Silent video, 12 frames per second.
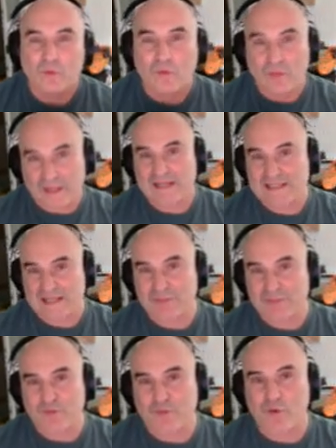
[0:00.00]
Like I said
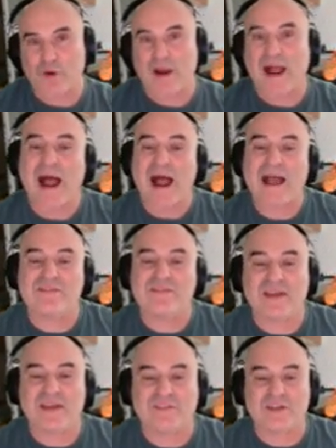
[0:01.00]
before, I
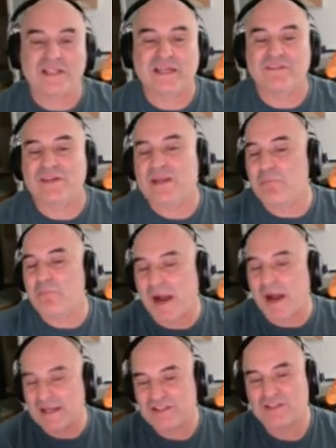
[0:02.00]
favor giving
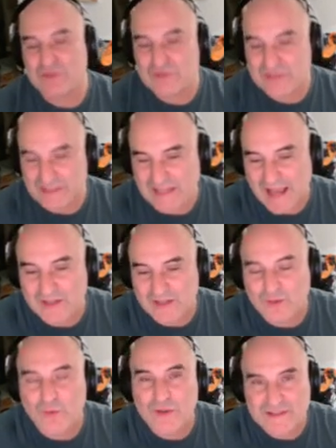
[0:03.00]
my students the
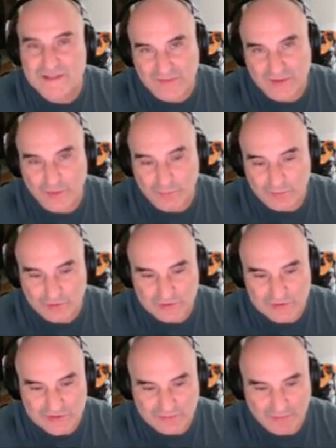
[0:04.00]
categories that they'll
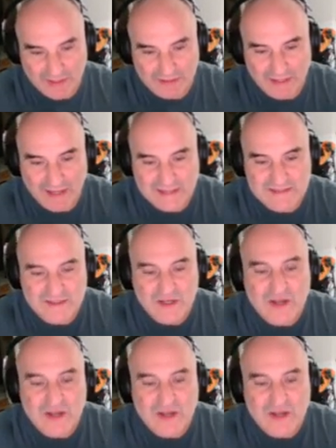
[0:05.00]
produce in my class